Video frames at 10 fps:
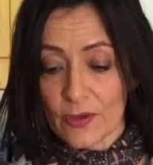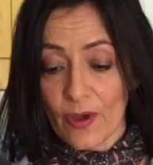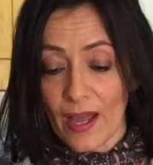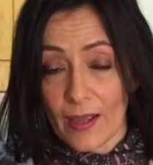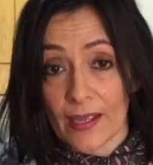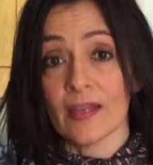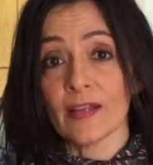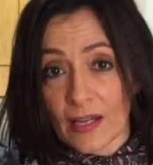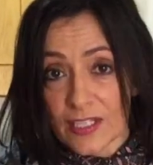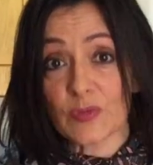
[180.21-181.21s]
So I
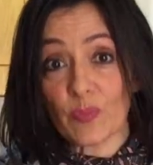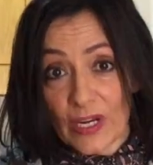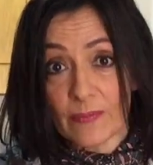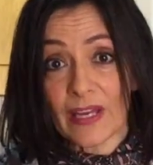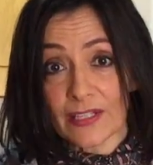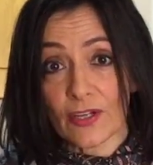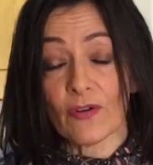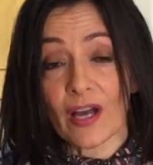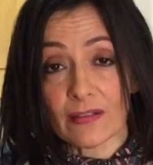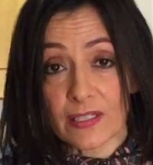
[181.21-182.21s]
spread my dough
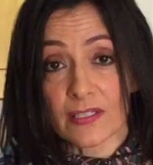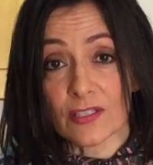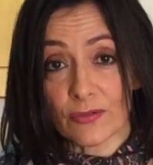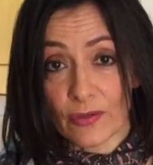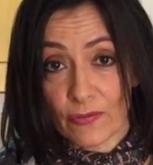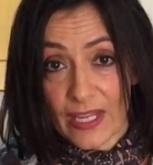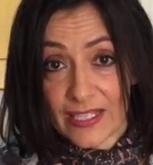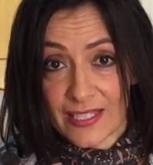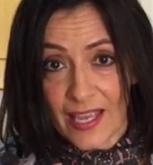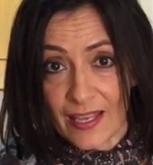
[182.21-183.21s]
out into a
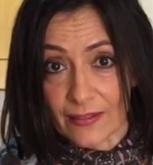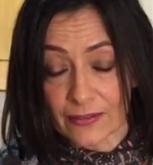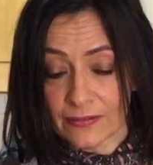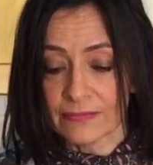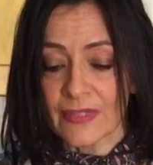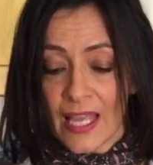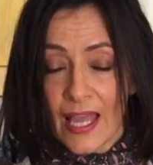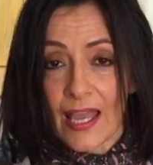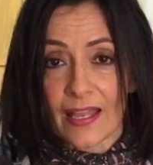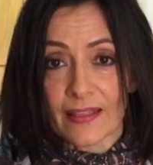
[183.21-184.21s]
rectangle,
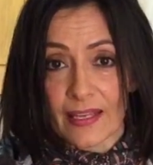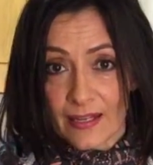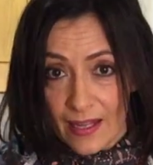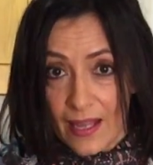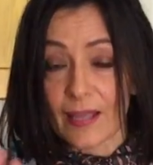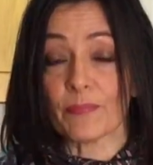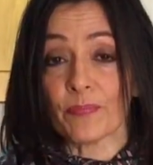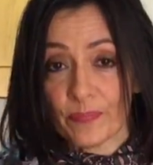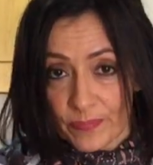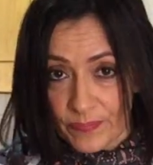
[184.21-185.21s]
and then I
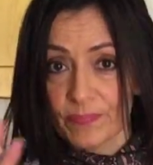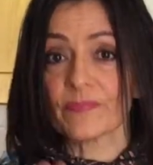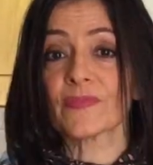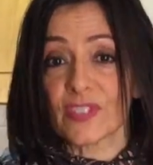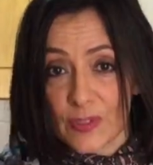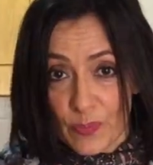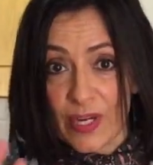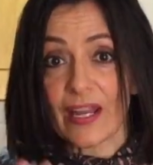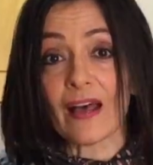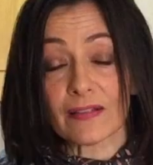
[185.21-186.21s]

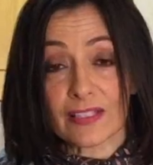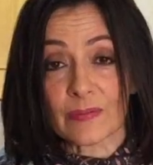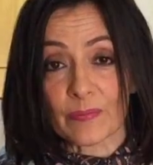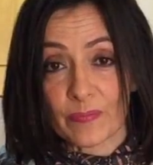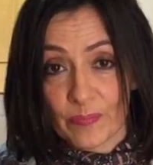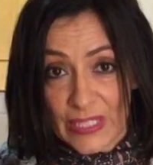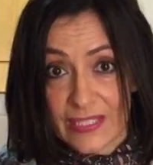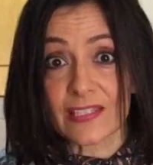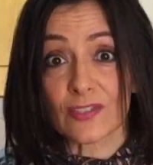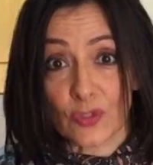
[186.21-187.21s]
spread out some
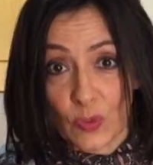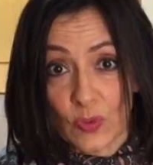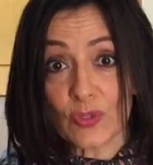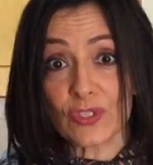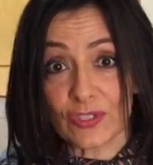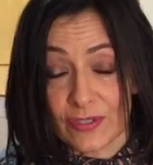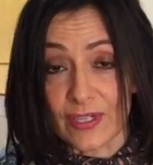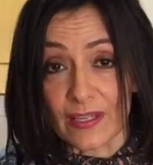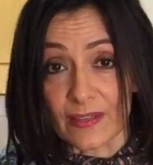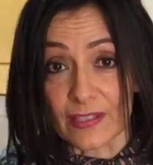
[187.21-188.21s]
pizza sauce,
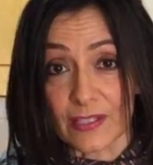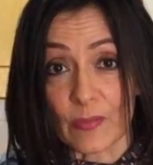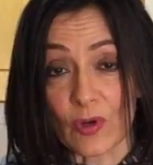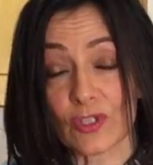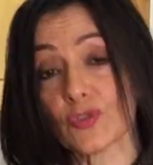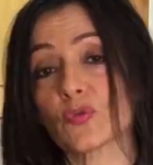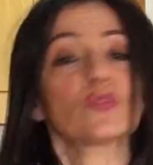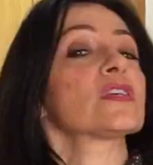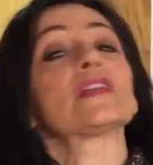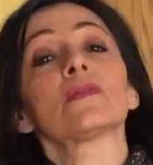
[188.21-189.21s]
the tomato
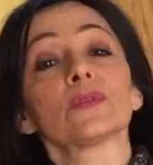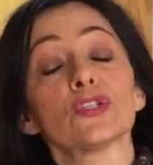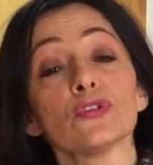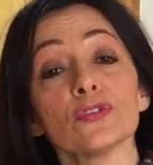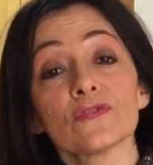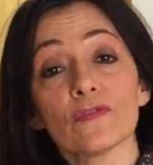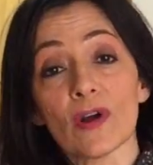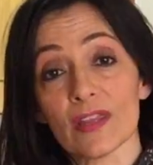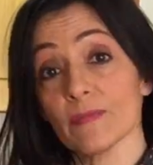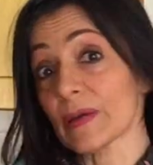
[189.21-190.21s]
sauce that I would use
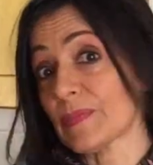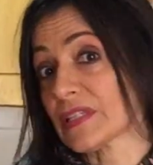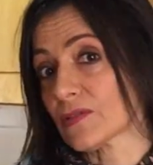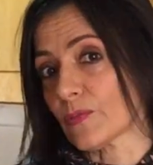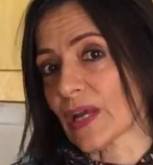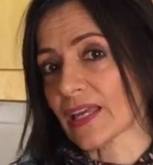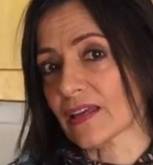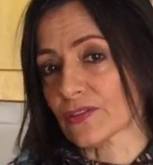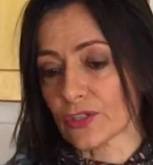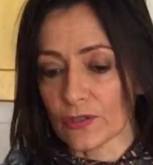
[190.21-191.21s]
for either my pizza or my
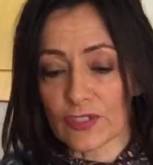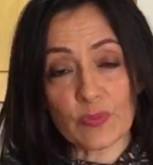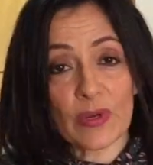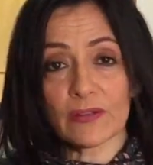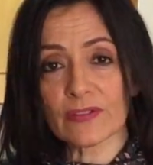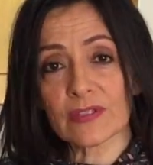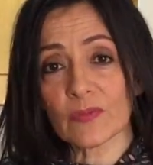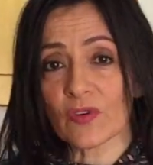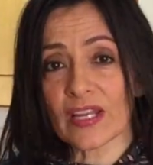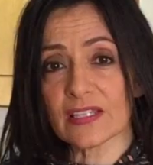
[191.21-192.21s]
calzone, sprinkle
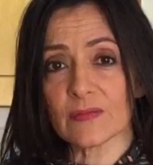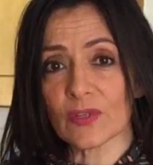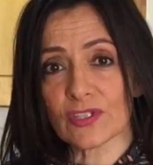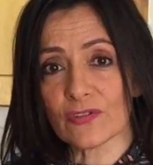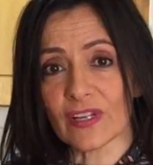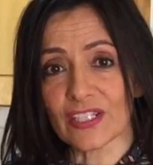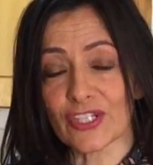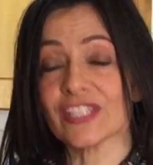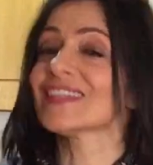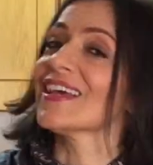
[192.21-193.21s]
some grated mozzarella
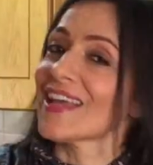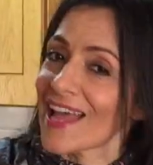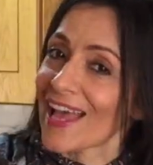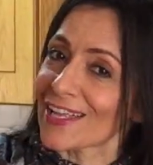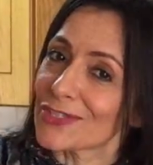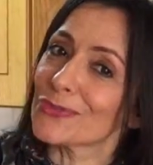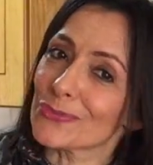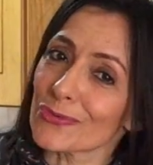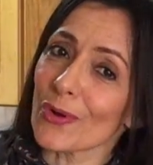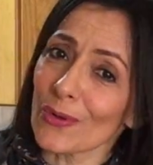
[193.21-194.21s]
cheese, and you
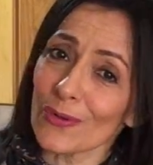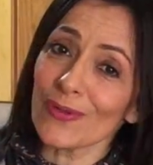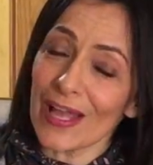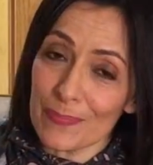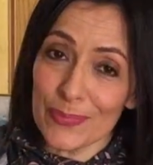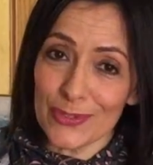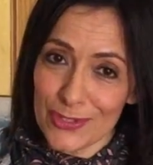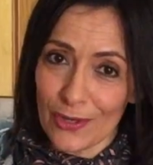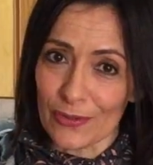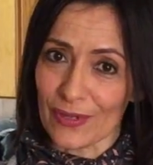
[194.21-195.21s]
roll up your
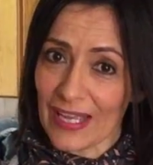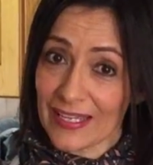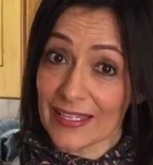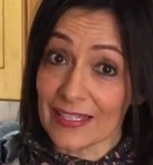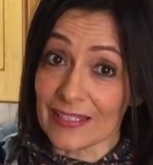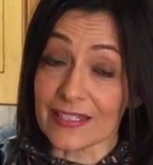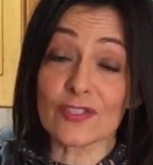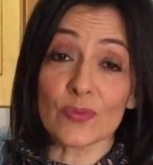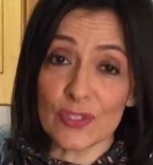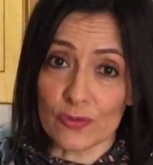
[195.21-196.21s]
dough like a
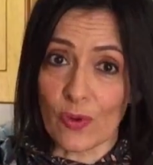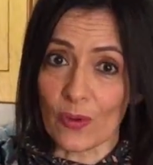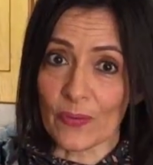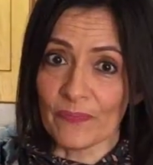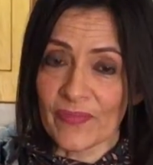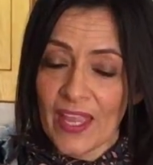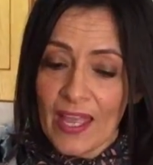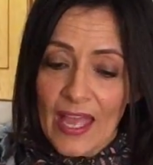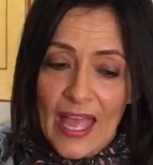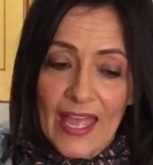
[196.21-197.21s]
Swiss roll.
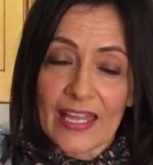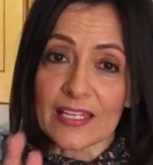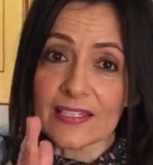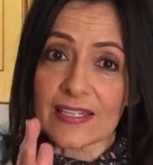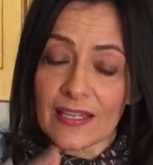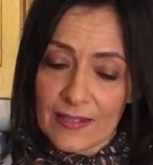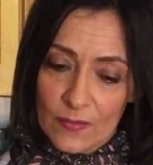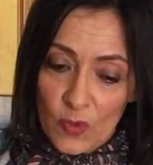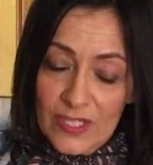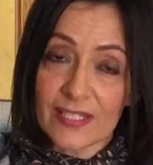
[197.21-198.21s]
And
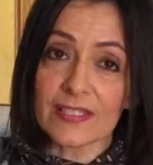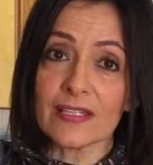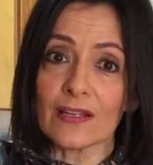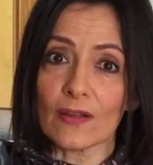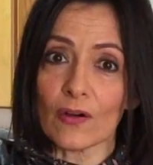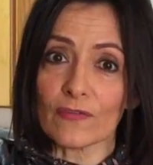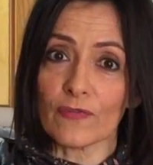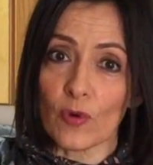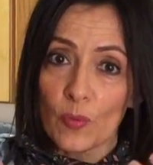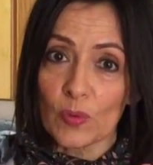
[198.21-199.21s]
once it's in a log
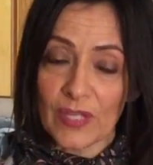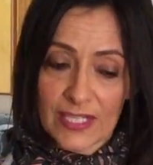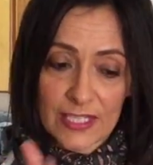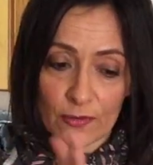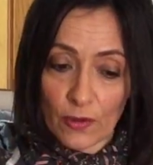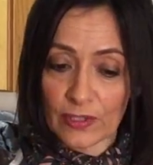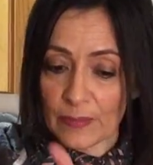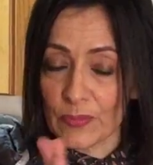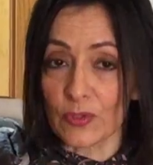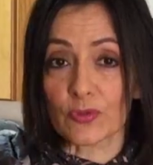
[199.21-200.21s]
form, all nicely rolled
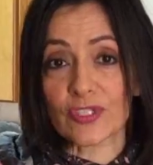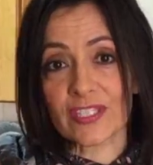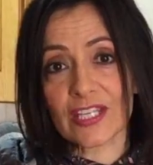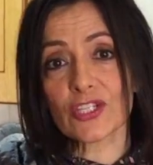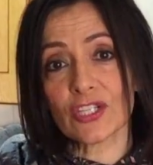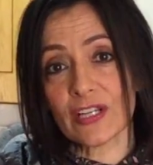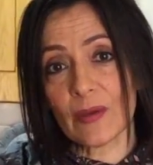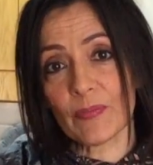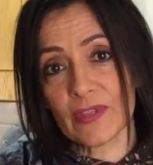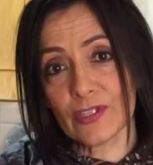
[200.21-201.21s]
up, you section
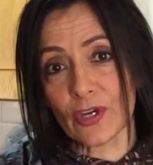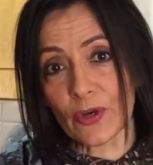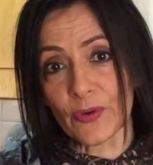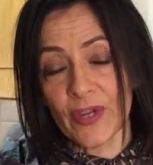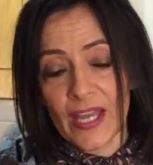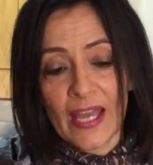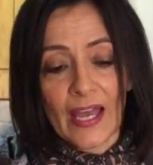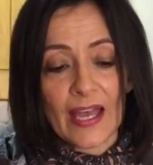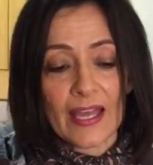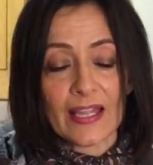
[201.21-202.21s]
up the dough,
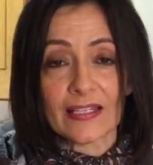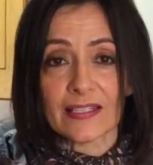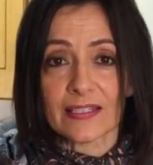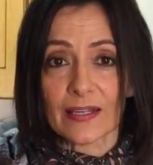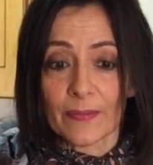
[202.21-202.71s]
and